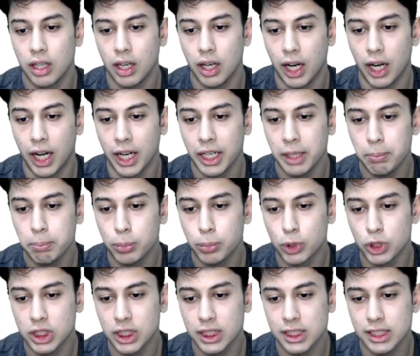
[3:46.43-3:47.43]
and he
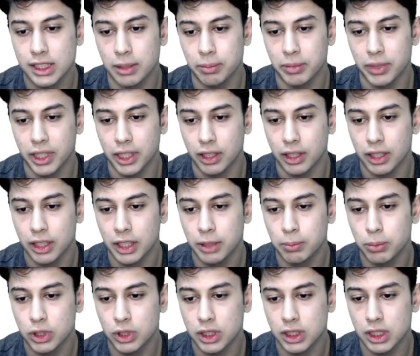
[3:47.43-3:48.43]
pushes something, he
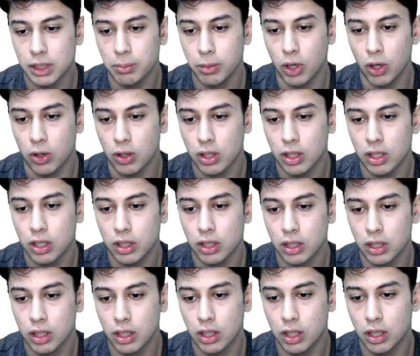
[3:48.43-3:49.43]
pushes a block.
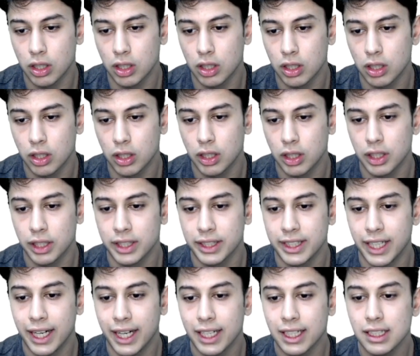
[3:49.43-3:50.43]

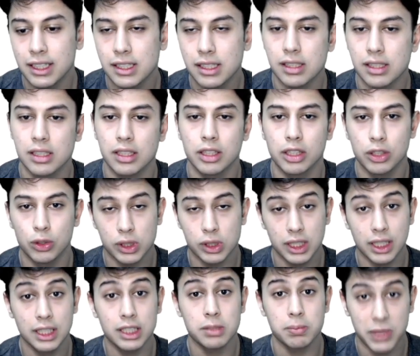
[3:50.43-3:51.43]
That is using
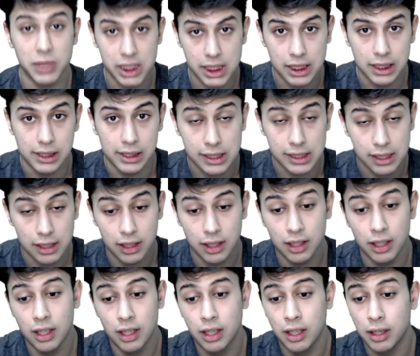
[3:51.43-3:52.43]
his muscles.
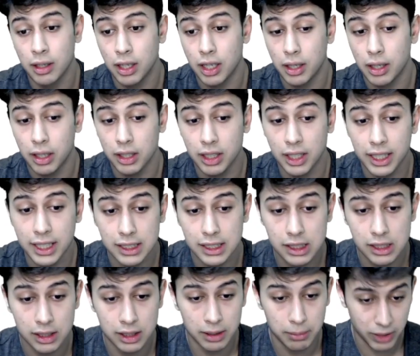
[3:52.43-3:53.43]
It
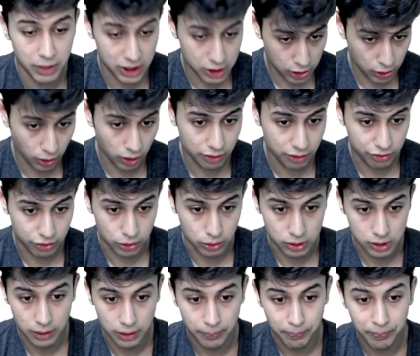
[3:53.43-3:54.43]
is the muscular
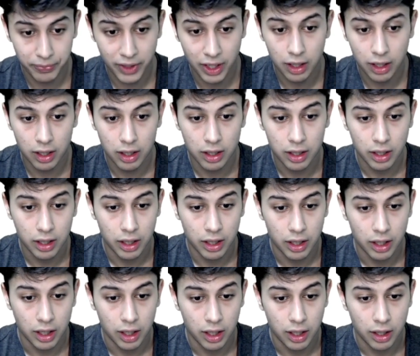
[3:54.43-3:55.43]
force.
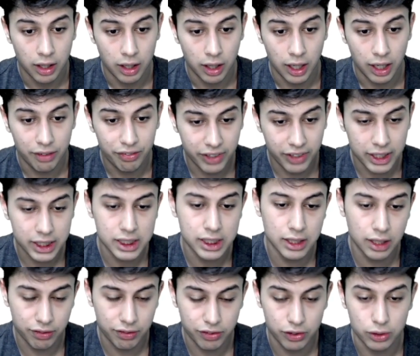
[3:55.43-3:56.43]
A
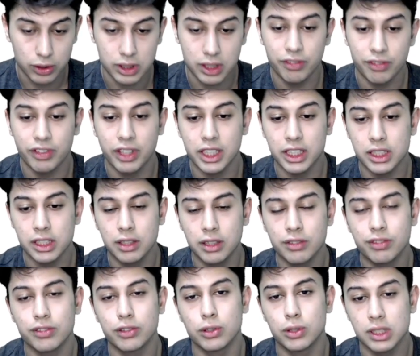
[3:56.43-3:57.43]
frictional force
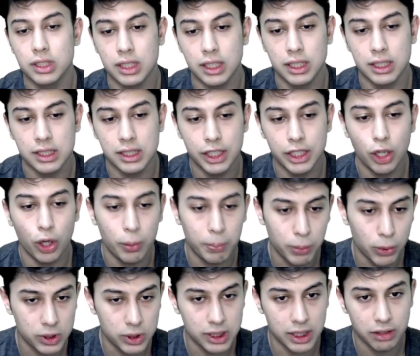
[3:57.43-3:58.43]
is the
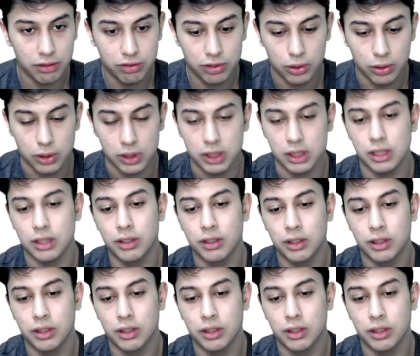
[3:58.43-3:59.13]
opposing force.